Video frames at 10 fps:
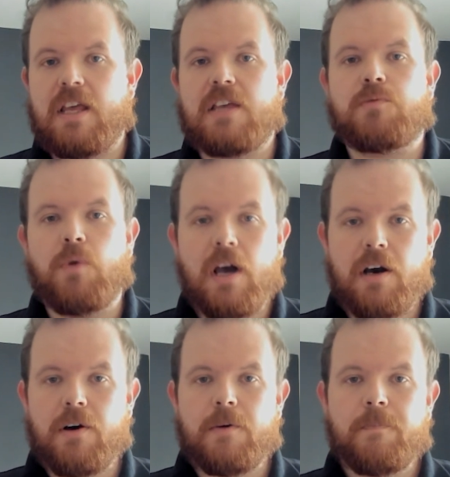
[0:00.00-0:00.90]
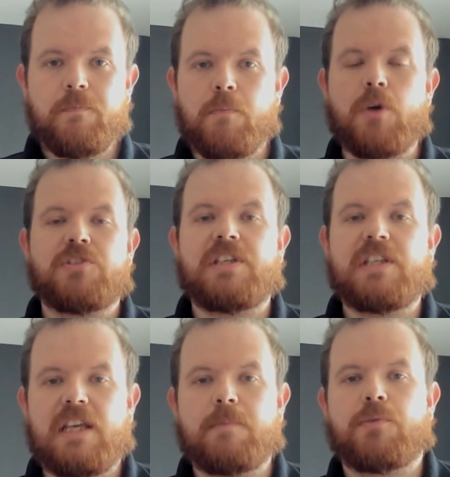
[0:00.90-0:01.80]
as well. Most
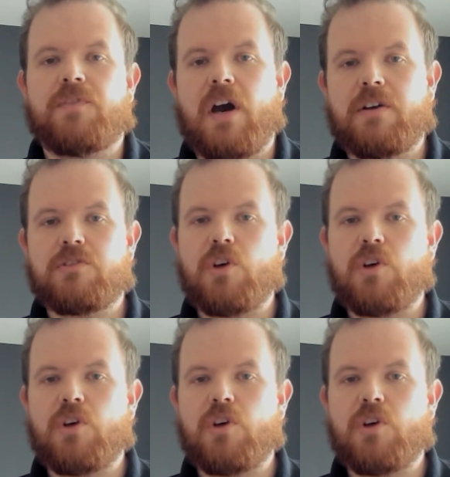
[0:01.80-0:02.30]
CDN providers